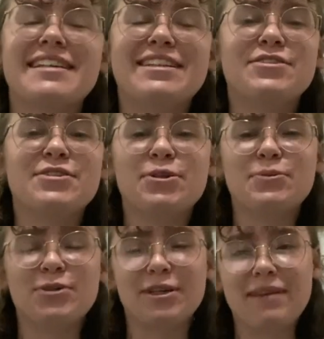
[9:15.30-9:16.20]
you'll know who I'm
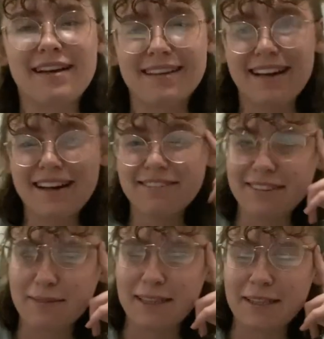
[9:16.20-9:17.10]
talking about, the guy
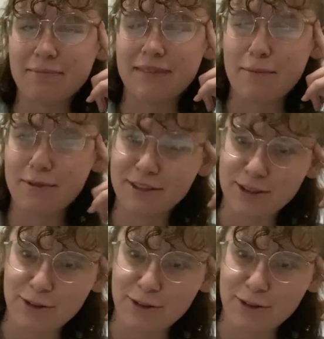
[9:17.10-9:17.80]
from Empress New